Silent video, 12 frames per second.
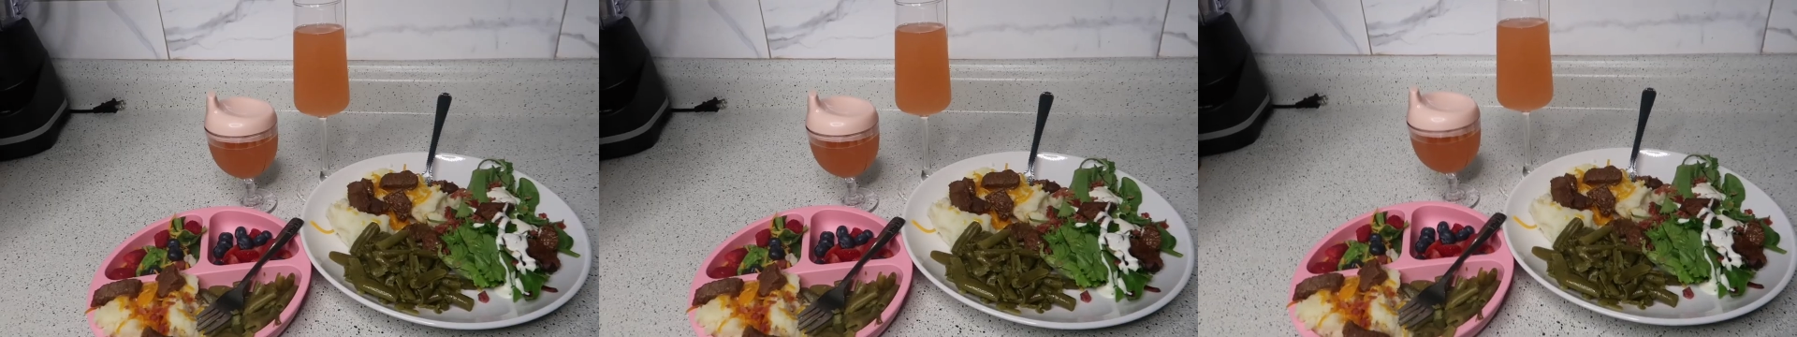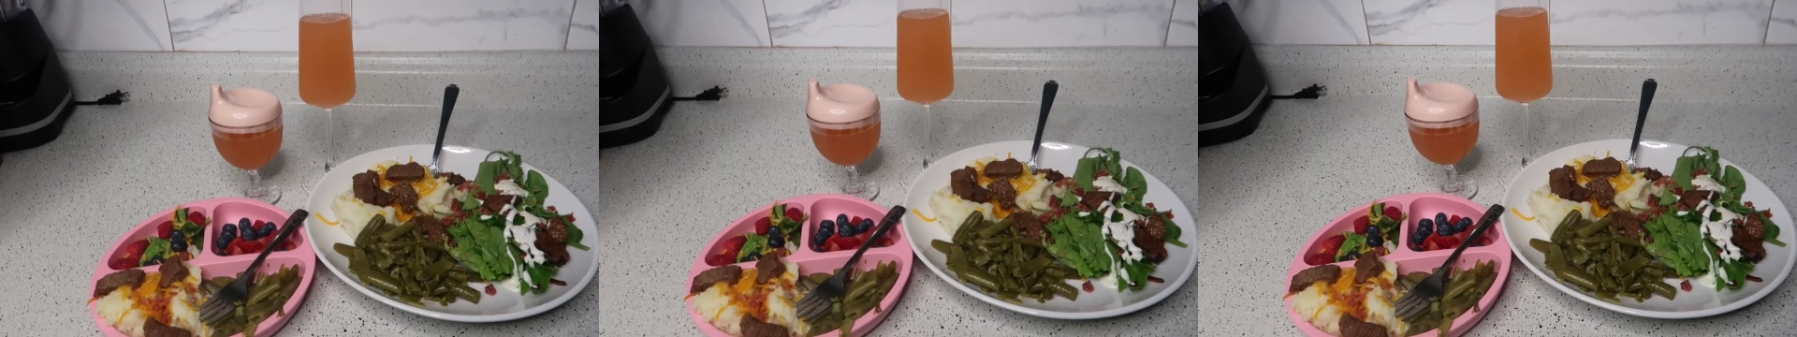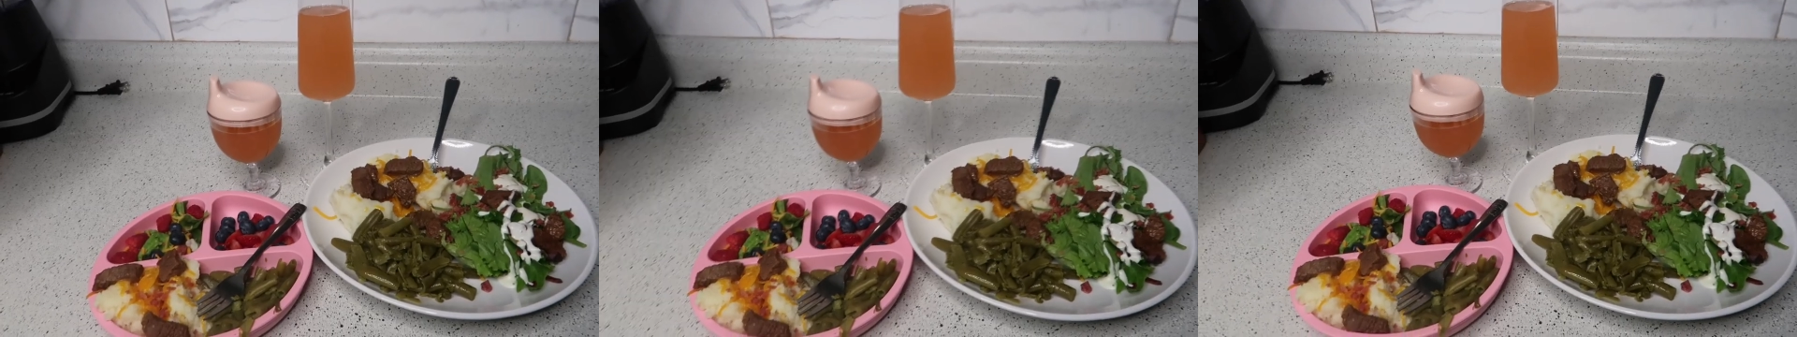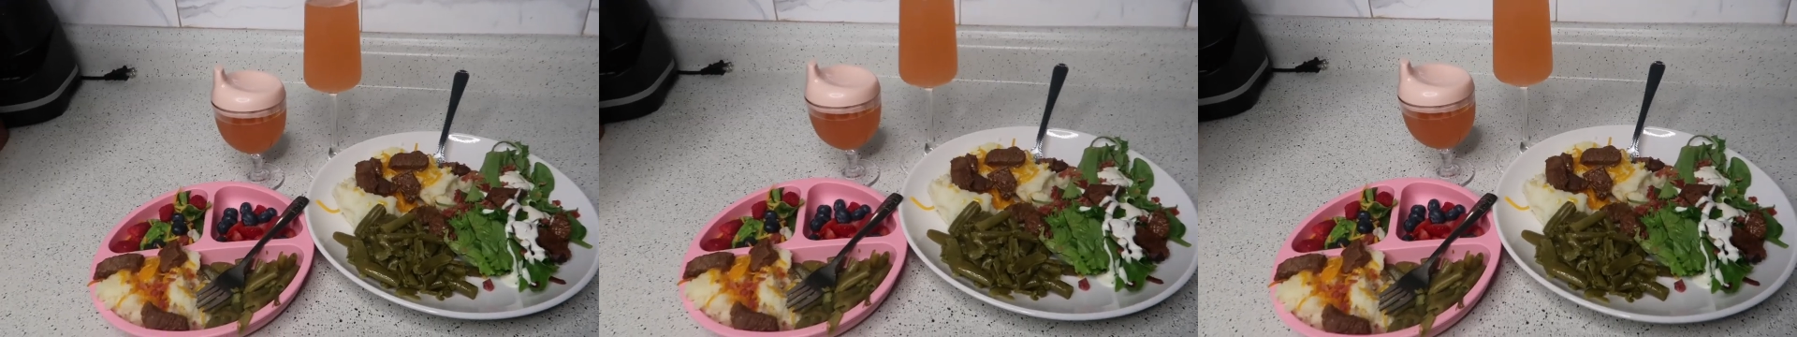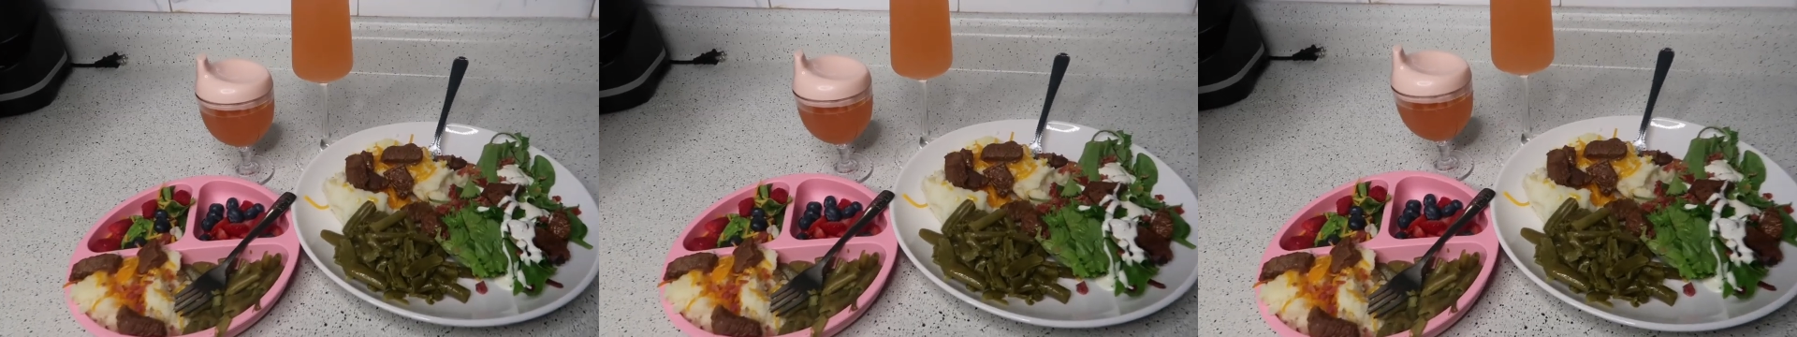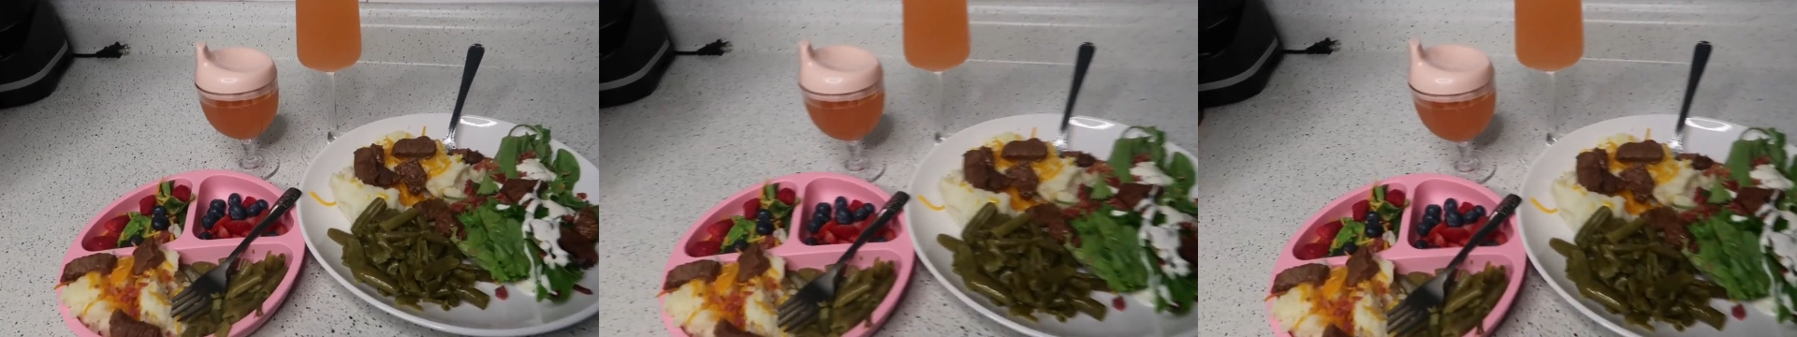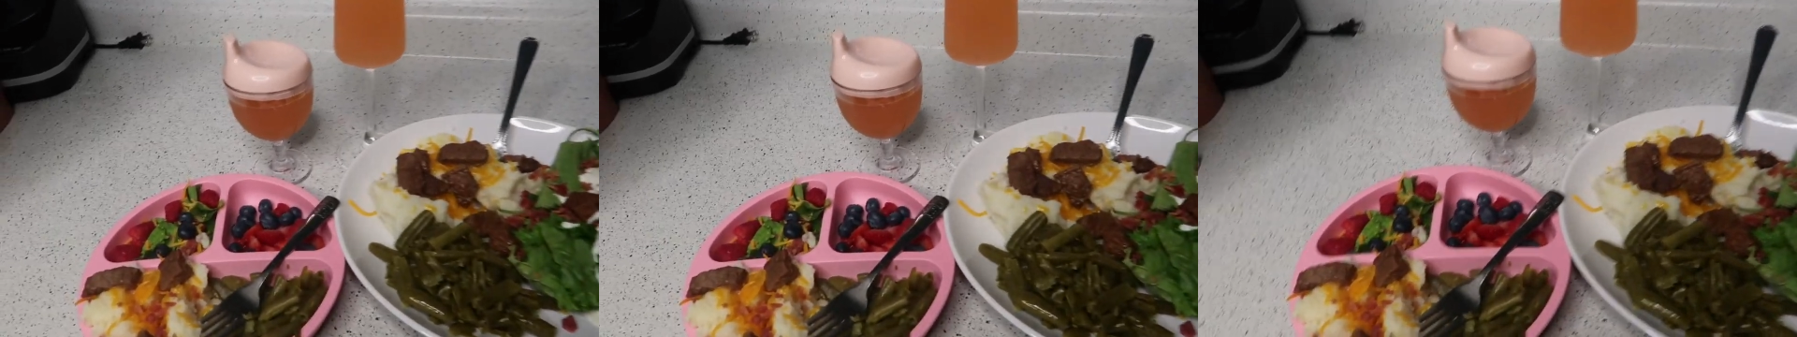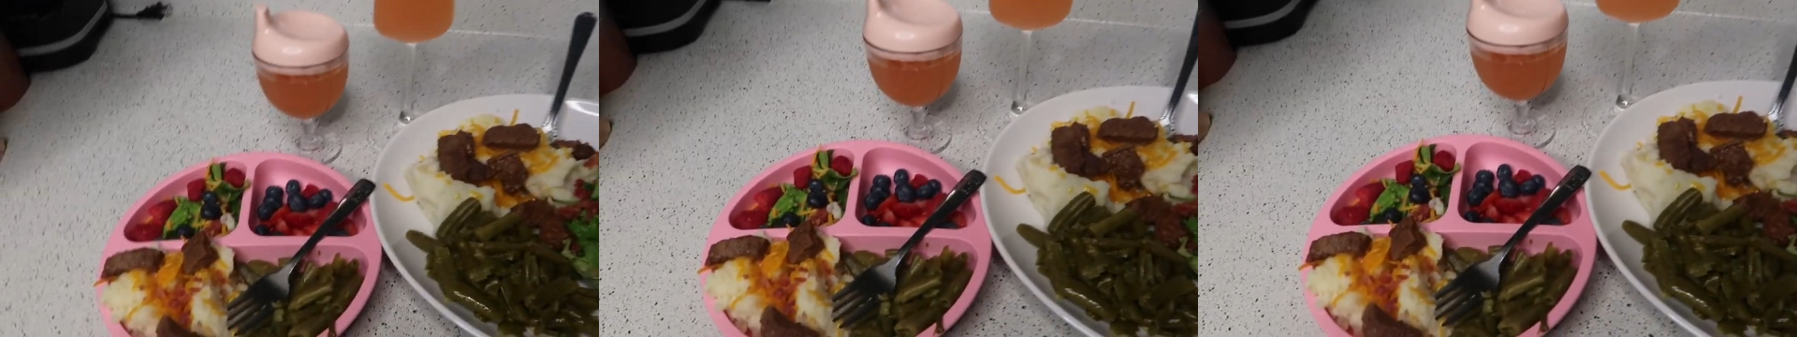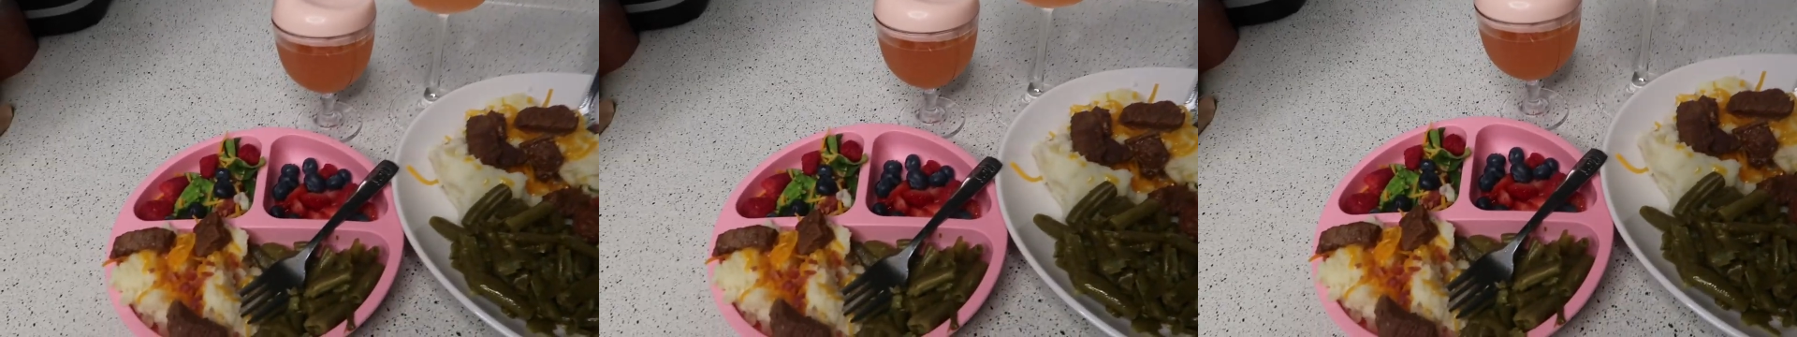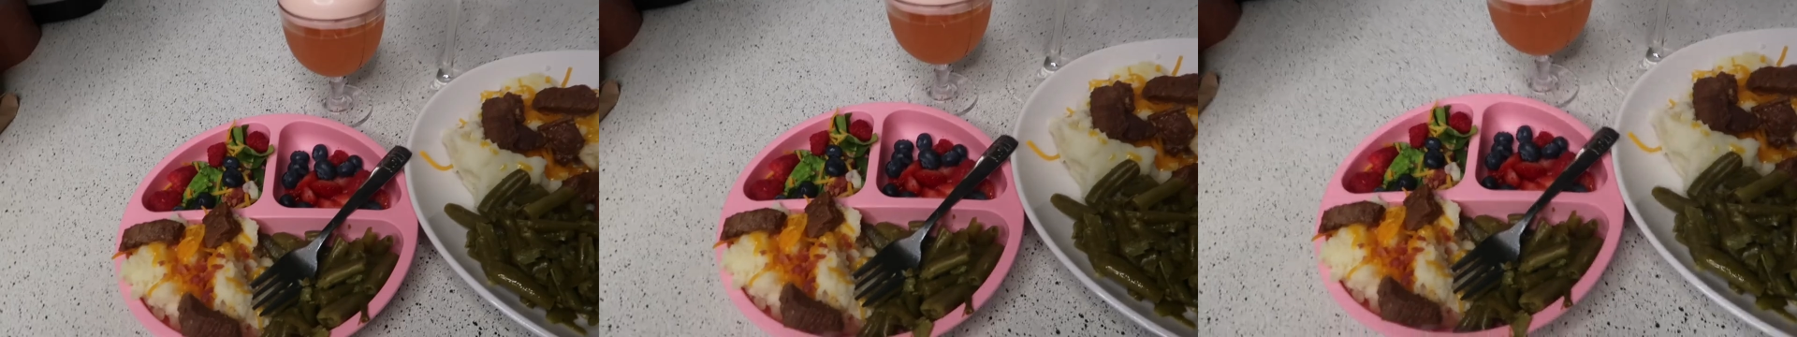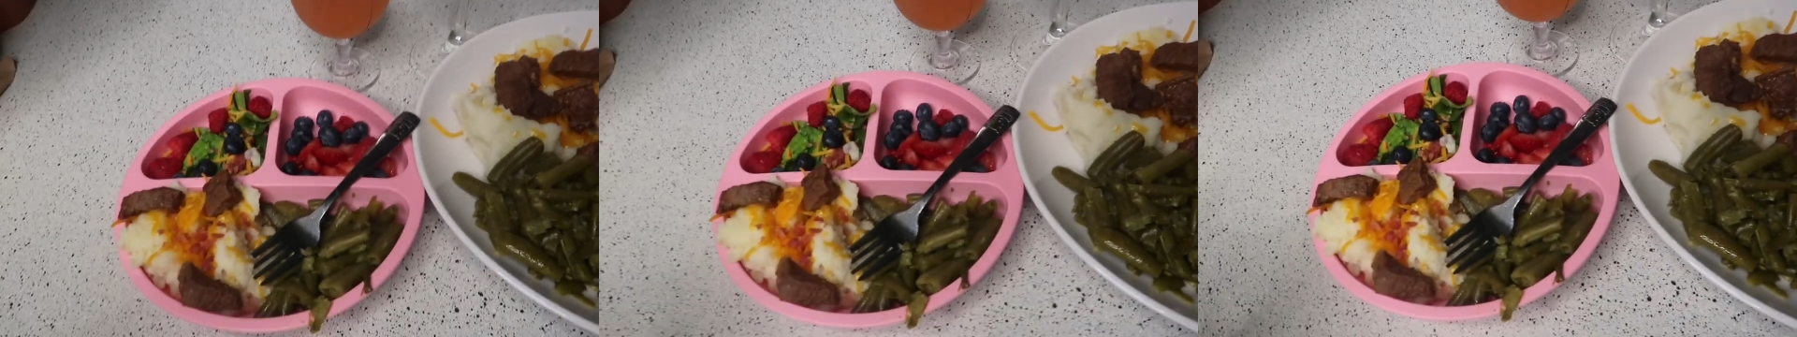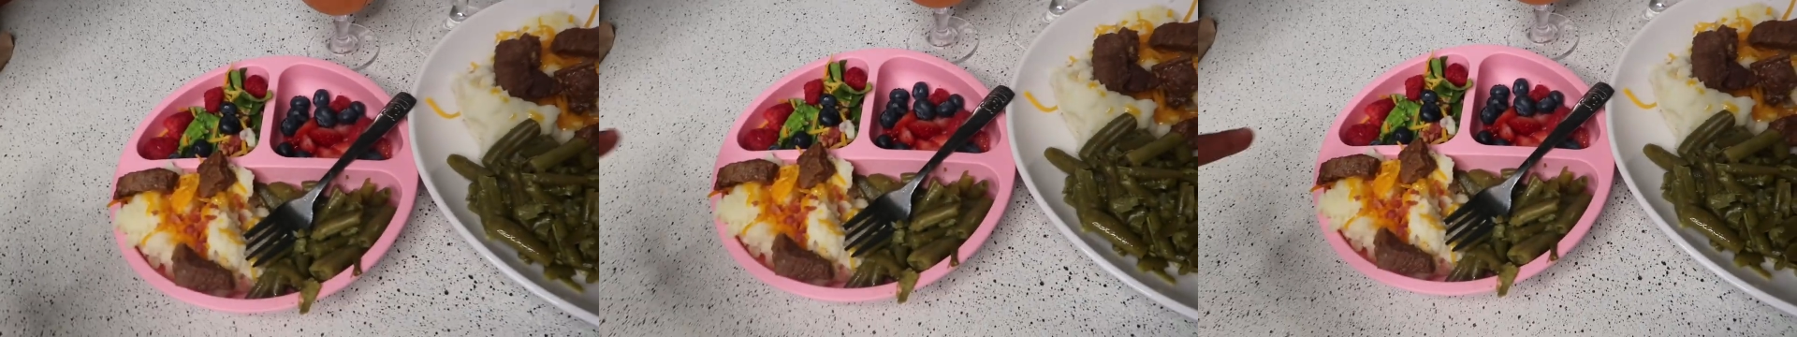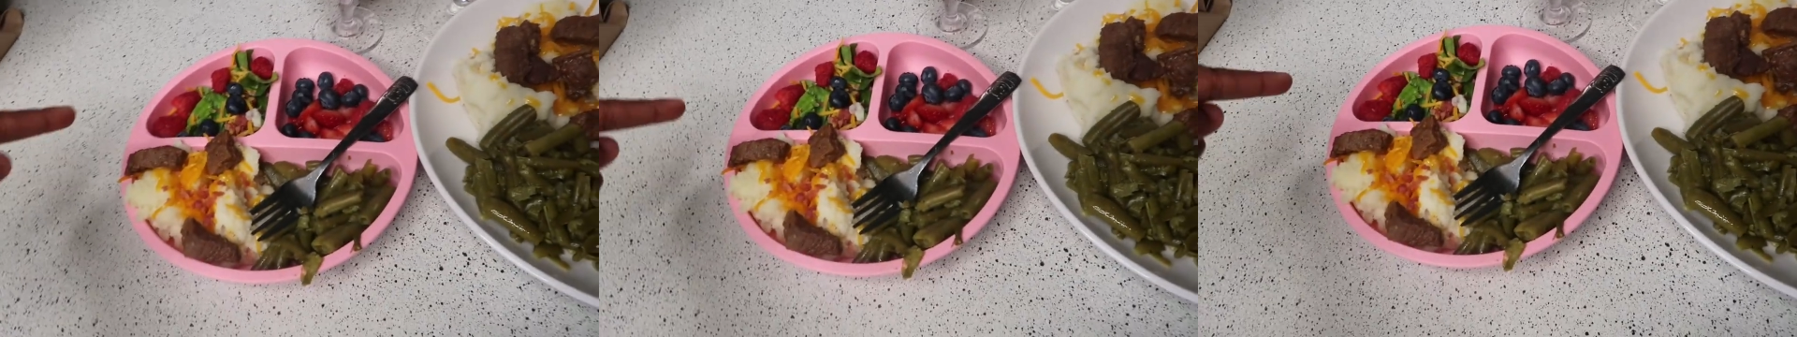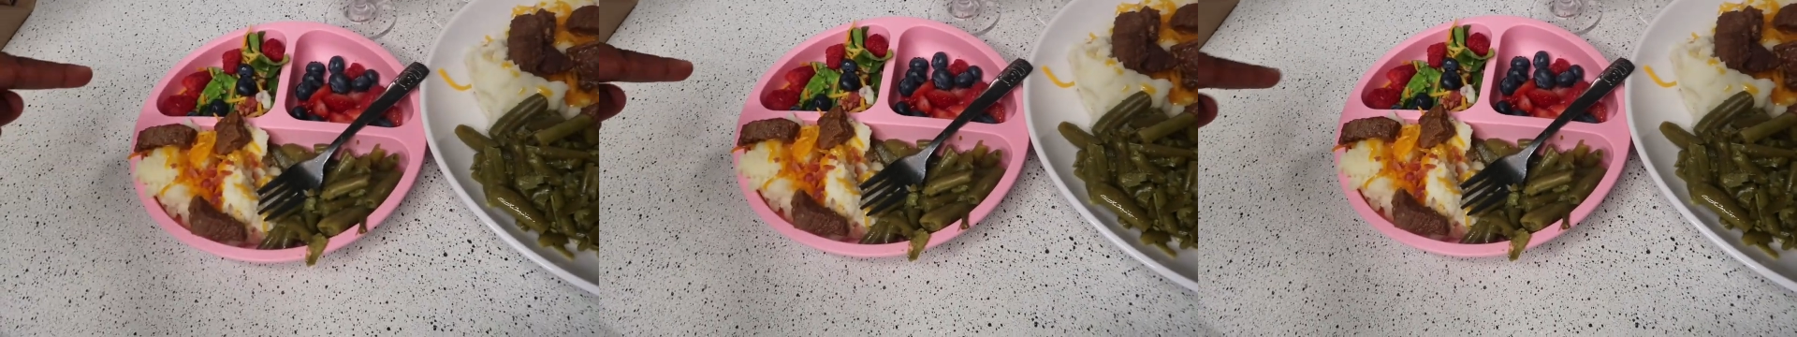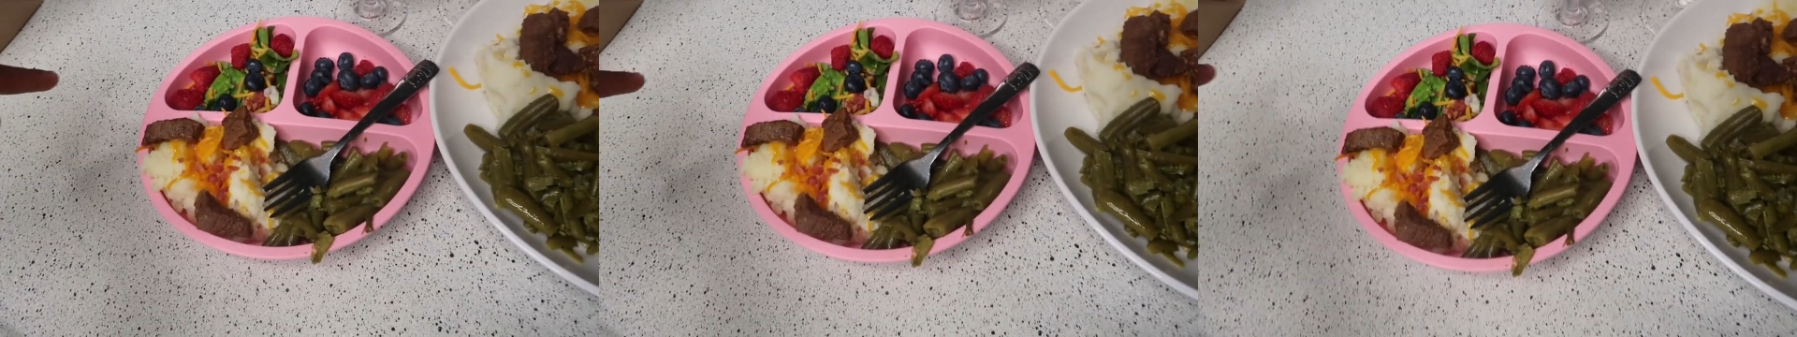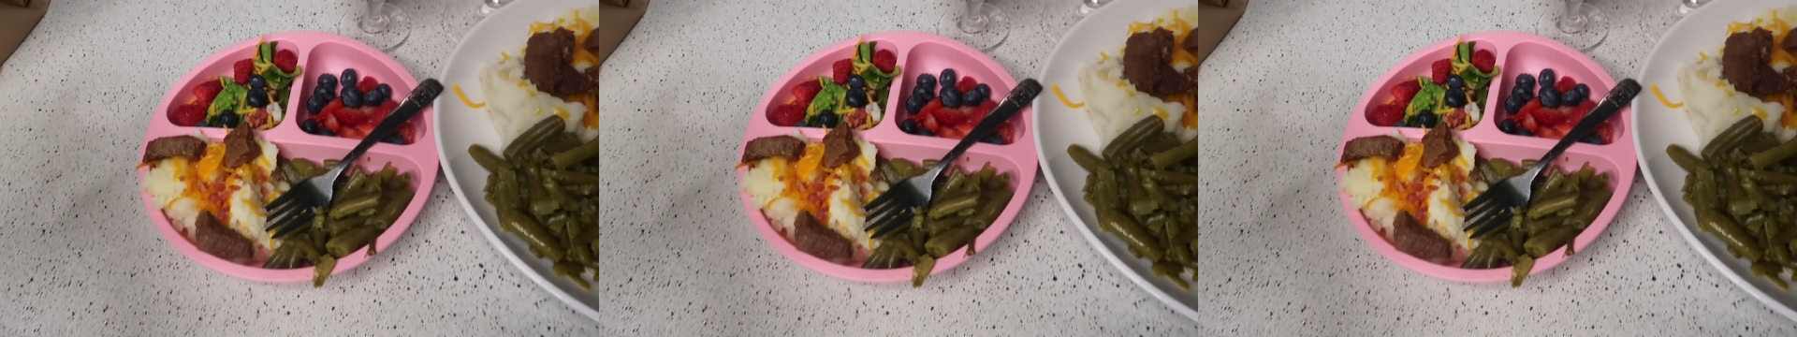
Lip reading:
[unreadable: no face in view]